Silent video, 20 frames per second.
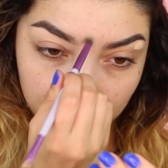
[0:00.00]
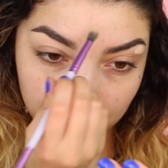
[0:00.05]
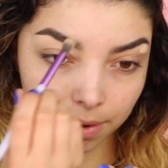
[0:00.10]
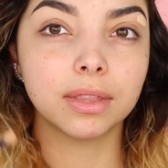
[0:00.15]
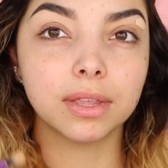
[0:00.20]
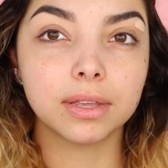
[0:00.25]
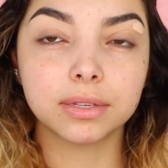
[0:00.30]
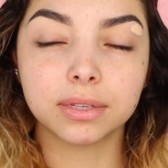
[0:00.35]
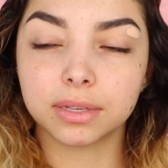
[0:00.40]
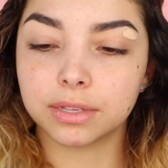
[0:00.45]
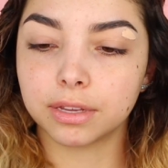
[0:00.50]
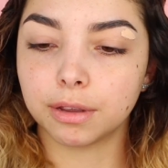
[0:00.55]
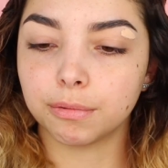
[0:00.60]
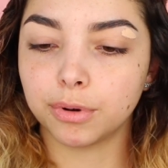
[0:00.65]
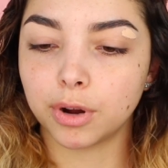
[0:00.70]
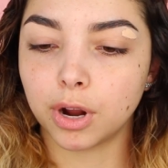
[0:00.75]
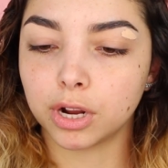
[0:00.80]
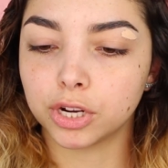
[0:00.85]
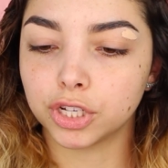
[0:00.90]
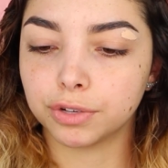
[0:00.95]
This is a
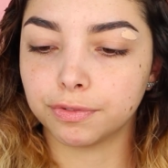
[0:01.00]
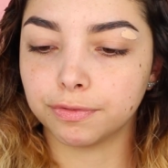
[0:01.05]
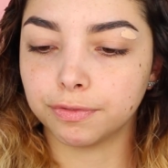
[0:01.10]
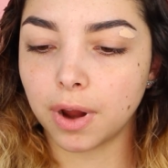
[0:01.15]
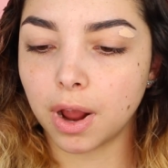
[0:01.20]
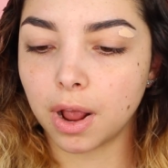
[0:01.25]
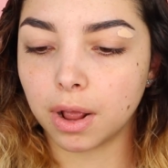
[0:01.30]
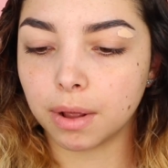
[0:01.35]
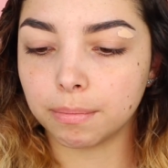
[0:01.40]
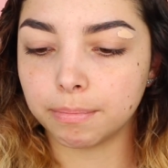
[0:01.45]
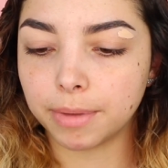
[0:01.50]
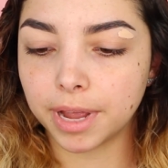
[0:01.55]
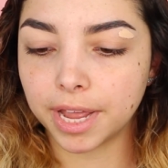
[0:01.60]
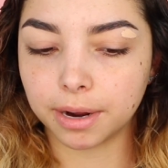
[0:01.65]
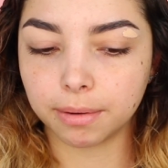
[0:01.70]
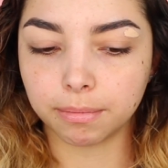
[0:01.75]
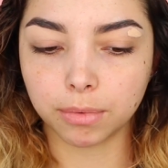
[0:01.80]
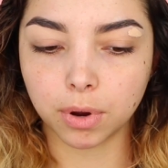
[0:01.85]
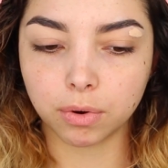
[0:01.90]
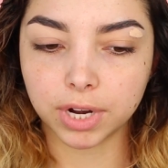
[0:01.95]
brush from
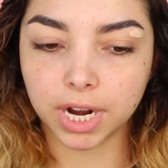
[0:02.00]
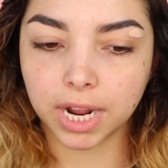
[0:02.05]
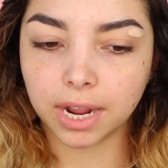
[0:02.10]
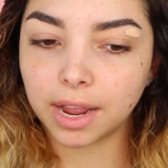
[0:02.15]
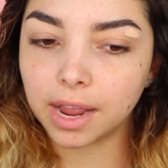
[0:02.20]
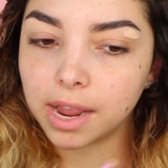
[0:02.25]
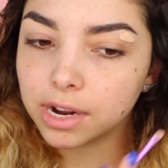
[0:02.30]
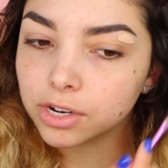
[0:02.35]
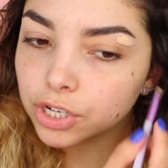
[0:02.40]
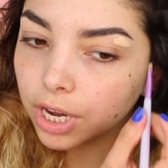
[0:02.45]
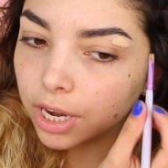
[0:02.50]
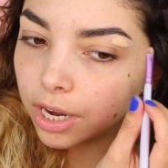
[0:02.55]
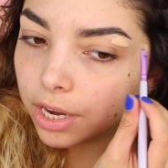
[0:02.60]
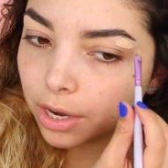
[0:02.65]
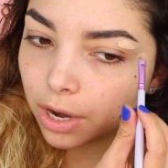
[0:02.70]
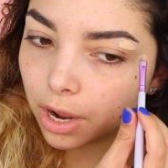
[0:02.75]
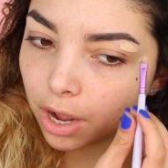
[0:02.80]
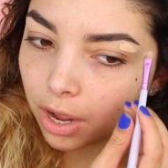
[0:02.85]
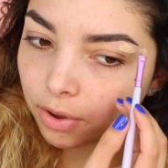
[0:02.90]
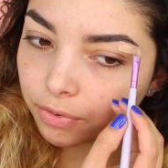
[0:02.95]
Beramona. I actually
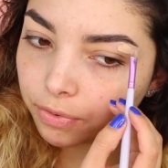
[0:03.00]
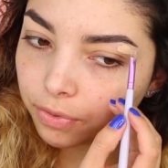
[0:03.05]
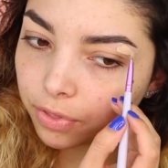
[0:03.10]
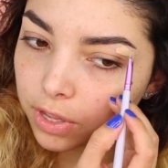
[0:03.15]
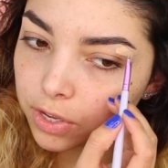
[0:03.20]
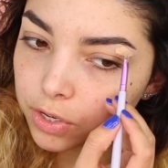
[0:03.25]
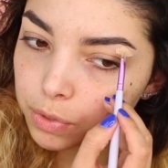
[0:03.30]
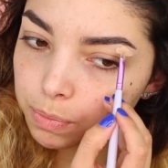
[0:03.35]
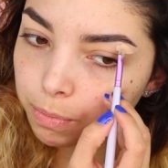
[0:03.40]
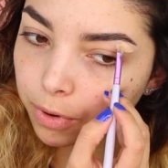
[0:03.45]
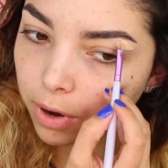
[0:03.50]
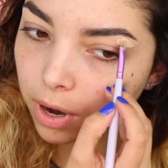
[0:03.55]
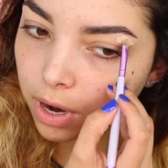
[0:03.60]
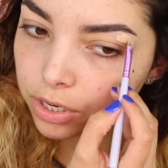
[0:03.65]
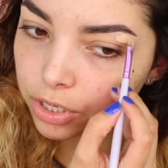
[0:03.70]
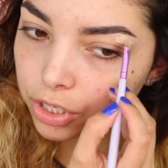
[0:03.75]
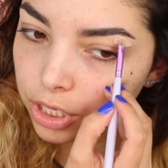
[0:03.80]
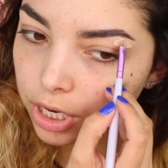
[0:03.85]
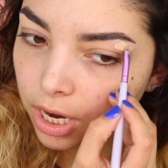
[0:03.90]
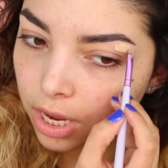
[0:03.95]
love this
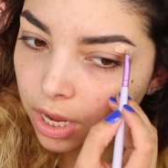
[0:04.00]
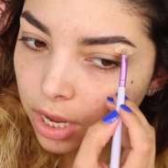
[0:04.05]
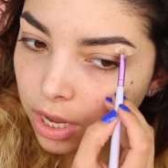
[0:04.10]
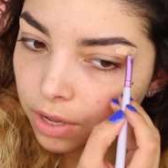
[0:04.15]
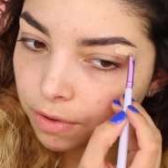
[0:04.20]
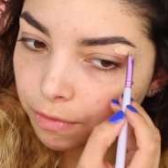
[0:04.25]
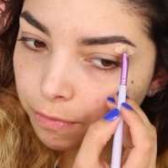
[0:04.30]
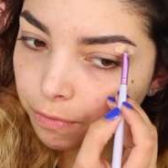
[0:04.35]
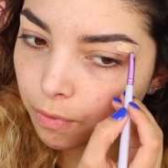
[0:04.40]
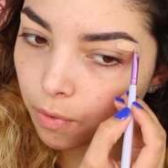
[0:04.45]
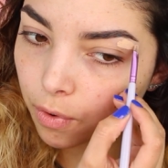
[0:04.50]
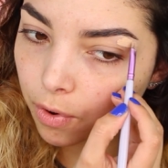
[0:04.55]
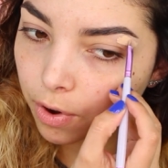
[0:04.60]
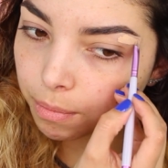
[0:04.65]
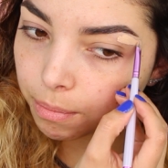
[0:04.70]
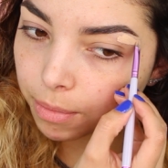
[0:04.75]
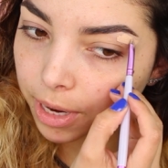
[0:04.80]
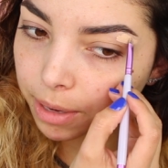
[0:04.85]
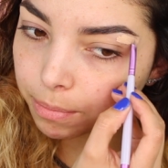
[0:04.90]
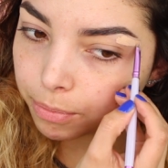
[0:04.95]
brush for
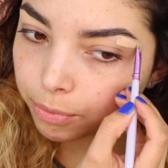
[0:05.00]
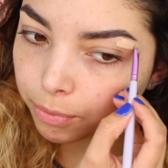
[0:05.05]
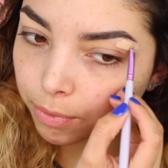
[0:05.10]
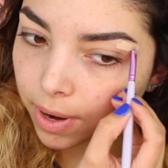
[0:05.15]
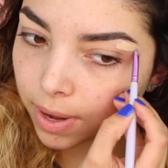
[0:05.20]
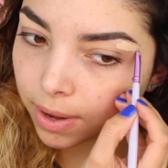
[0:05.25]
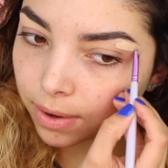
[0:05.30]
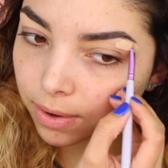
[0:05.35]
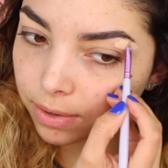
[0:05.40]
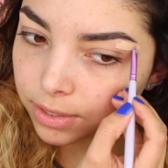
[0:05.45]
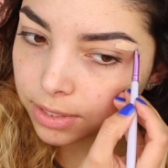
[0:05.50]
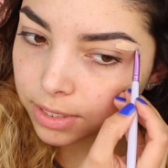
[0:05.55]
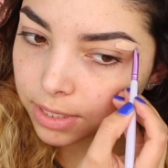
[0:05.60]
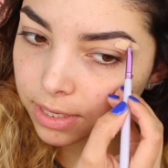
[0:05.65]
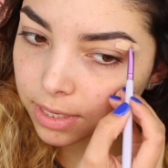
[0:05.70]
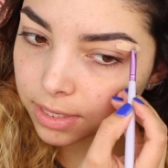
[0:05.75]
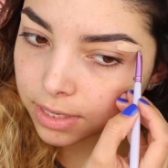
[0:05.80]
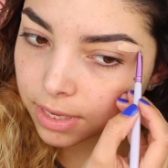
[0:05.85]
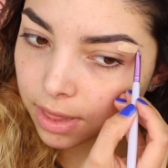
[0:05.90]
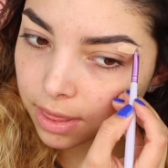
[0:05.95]
my brows. It's
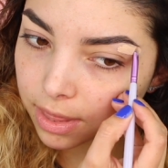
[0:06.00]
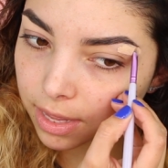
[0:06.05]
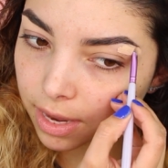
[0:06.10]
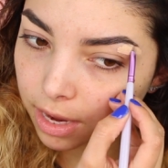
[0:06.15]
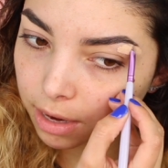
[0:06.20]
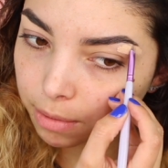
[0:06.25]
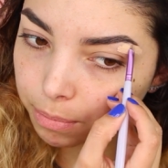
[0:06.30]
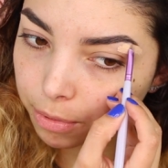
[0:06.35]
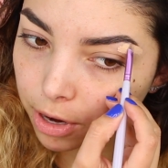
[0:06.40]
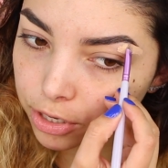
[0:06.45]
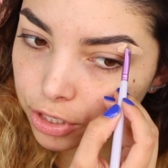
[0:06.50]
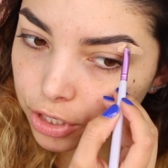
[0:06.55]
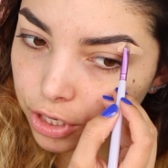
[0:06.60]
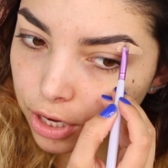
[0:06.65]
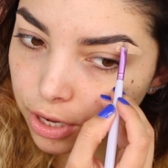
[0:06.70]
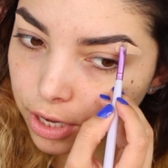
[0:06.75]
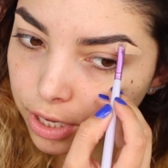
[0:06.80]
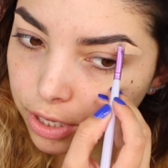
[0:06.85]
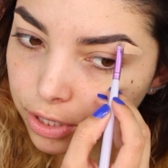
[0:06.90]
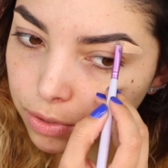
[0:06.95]
a synthetic brush, so
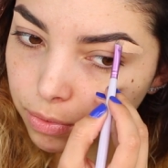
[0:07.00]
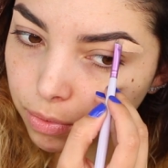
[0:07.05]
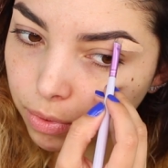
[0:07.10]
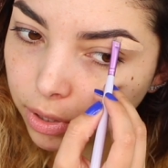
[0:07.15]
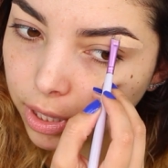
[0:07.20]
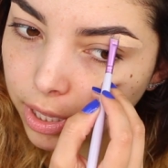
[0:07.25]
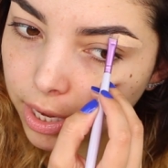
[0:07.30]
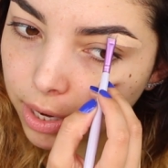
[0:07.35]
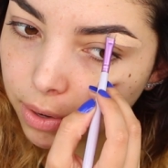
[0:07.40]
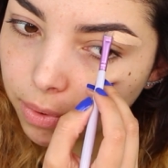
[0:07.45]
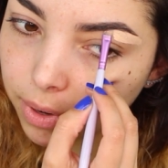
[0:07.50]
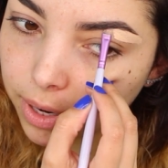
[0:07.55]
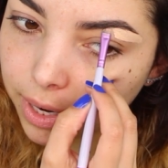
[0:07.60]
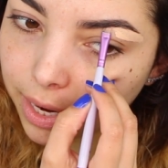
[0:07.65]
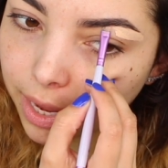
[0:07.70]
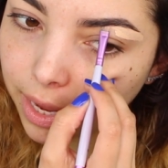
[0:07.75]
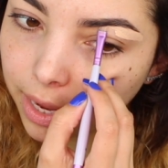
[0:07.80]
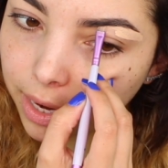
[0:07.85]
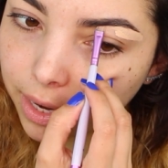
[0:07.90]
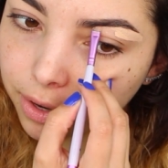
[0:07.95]
you can do liquid
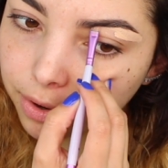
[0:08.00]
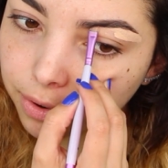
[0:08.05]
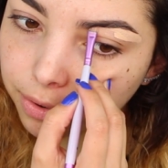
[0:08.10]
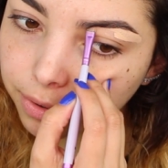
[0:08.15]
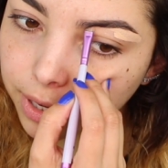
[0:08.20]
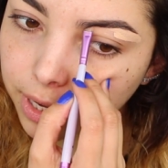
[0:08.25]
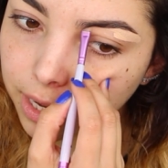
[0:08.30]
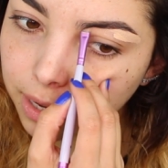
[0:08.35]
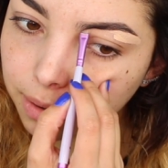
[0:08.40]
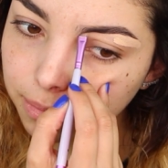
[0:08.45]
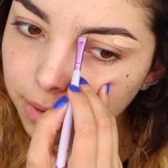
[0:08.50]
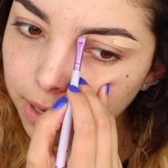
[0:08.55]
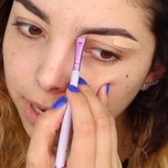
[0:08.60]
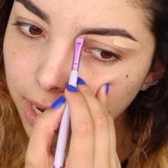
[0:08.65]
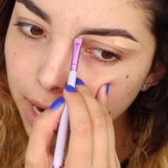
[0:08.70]
and cream.